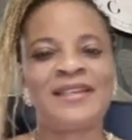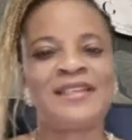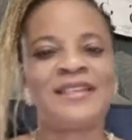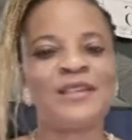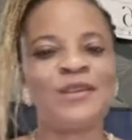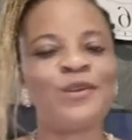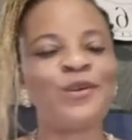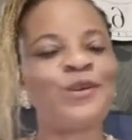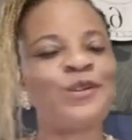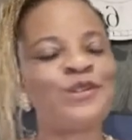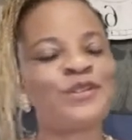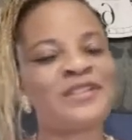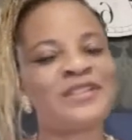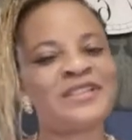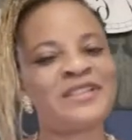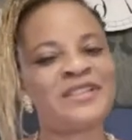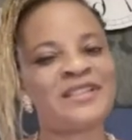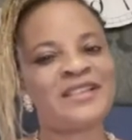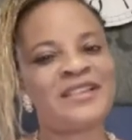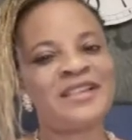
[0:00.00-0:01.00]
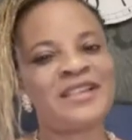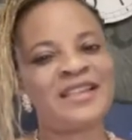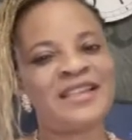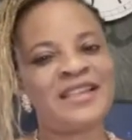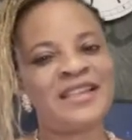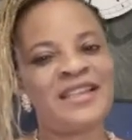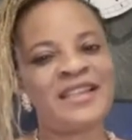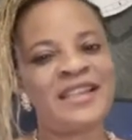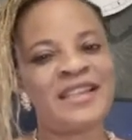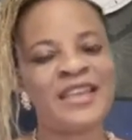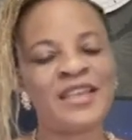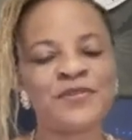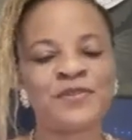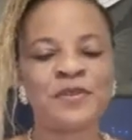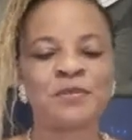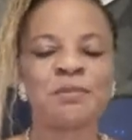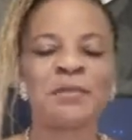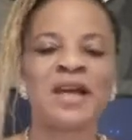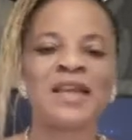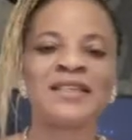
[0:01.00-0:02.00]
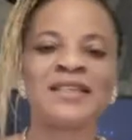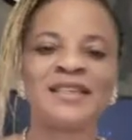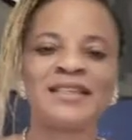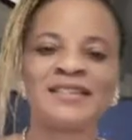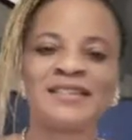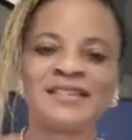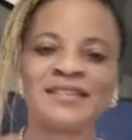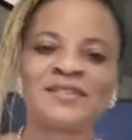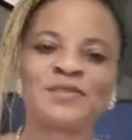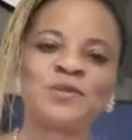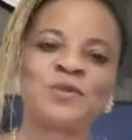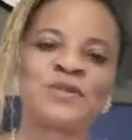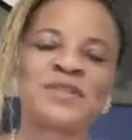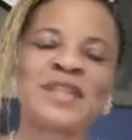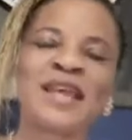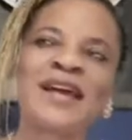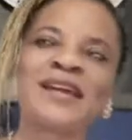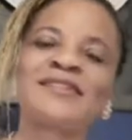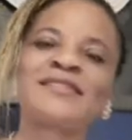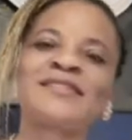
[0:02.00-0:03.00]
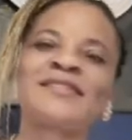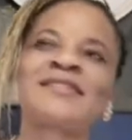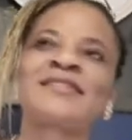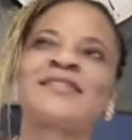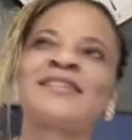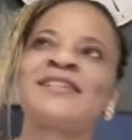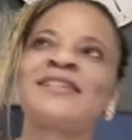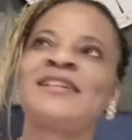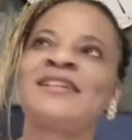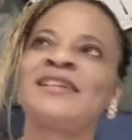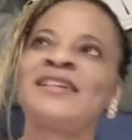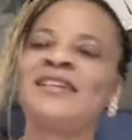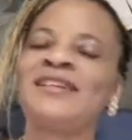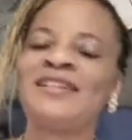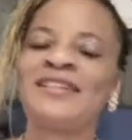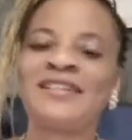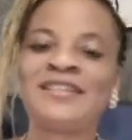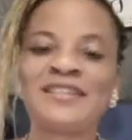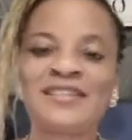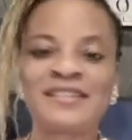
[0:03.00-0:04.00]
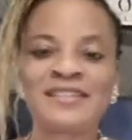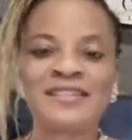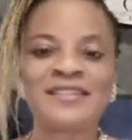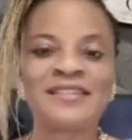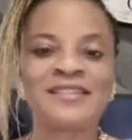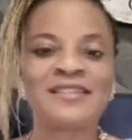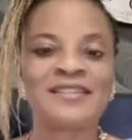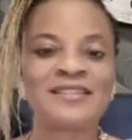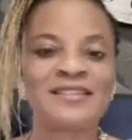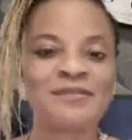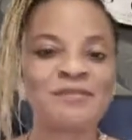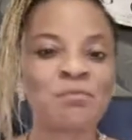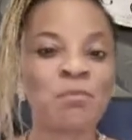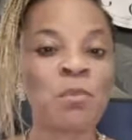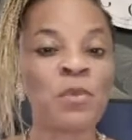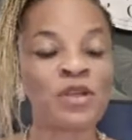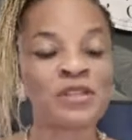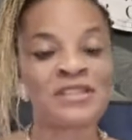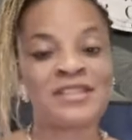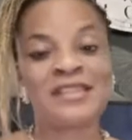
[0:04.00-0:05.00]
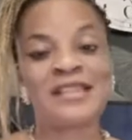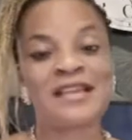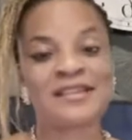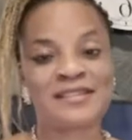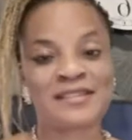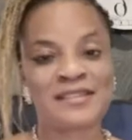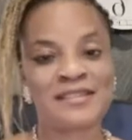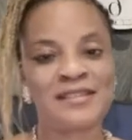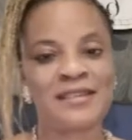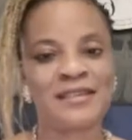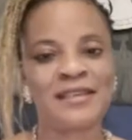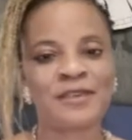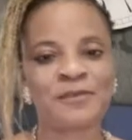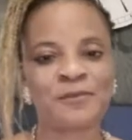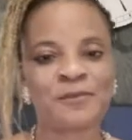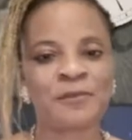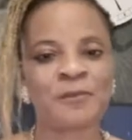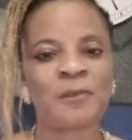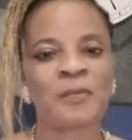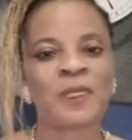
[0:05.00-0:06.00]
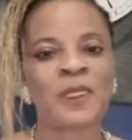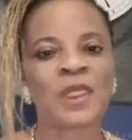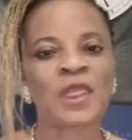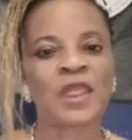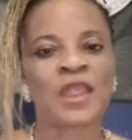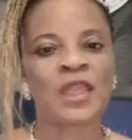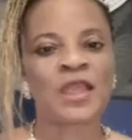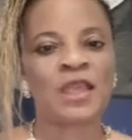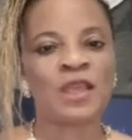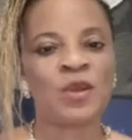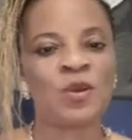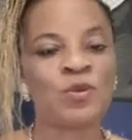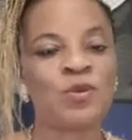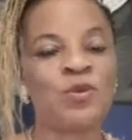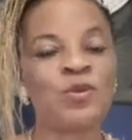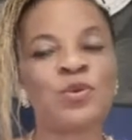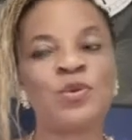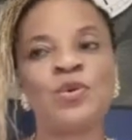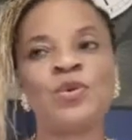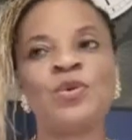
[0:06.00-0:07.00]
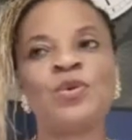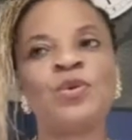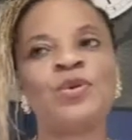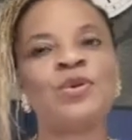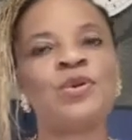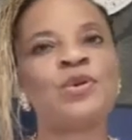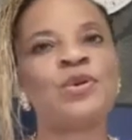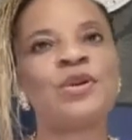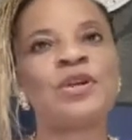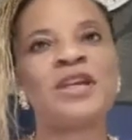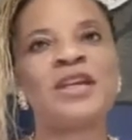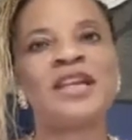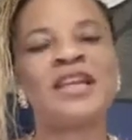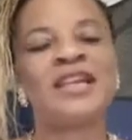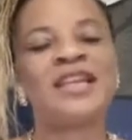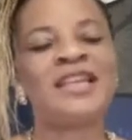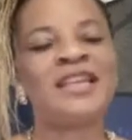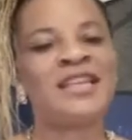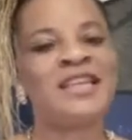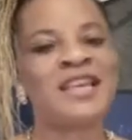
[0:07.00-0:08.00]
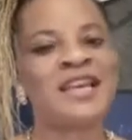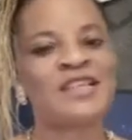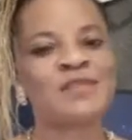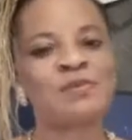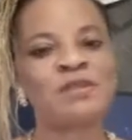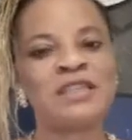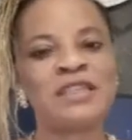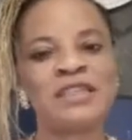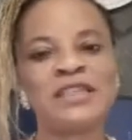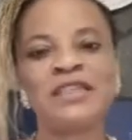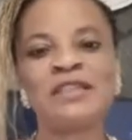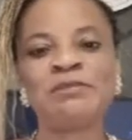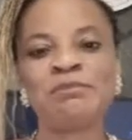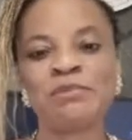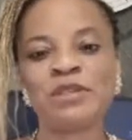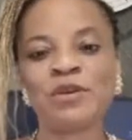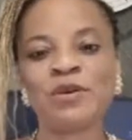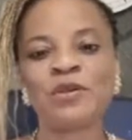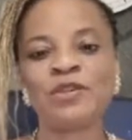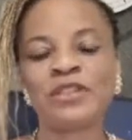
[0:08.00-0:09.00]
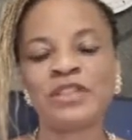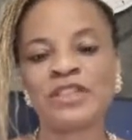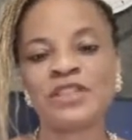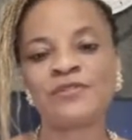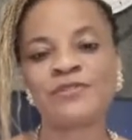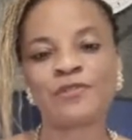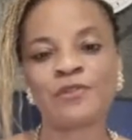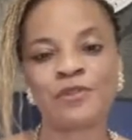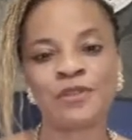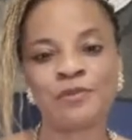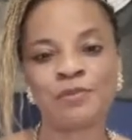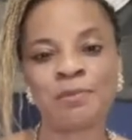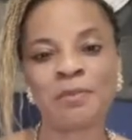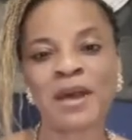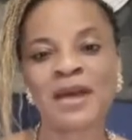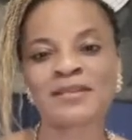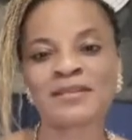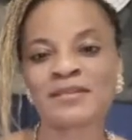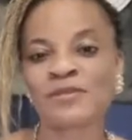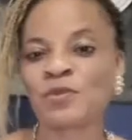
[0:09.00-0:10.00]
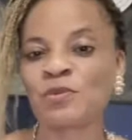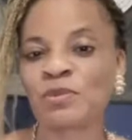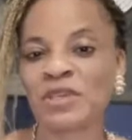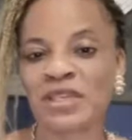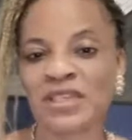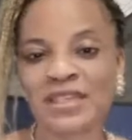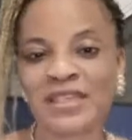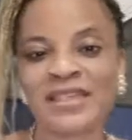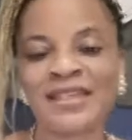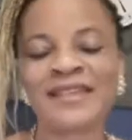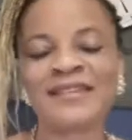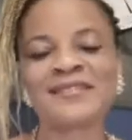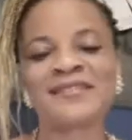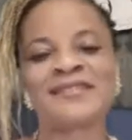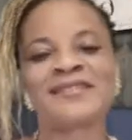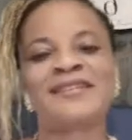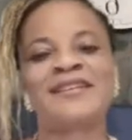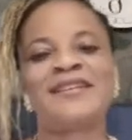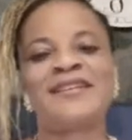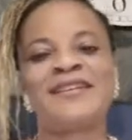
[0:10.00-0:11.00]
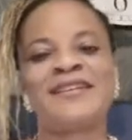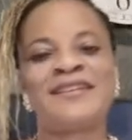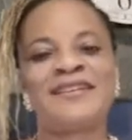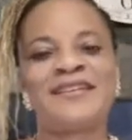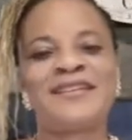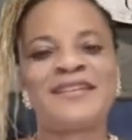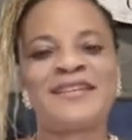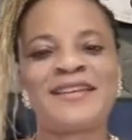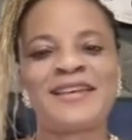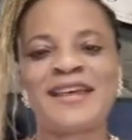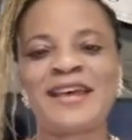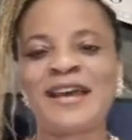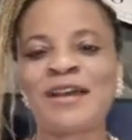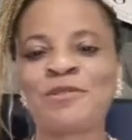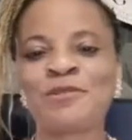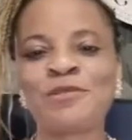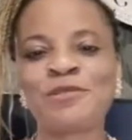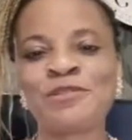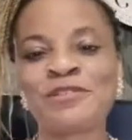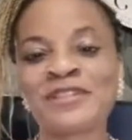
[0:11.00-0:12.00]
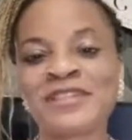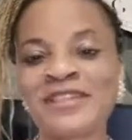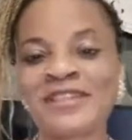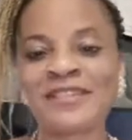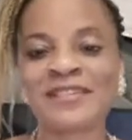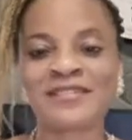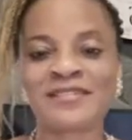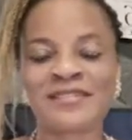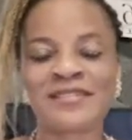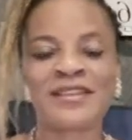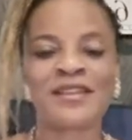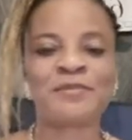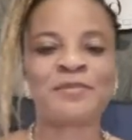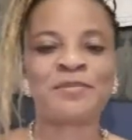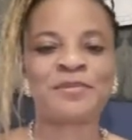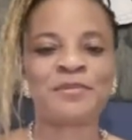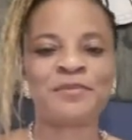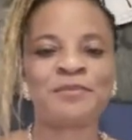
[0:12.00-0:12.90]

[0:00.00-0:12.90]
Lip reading: The Lord gave the mandate to start this month last year. Although he has been leading me on it for the past so many years, I couldn't take the step.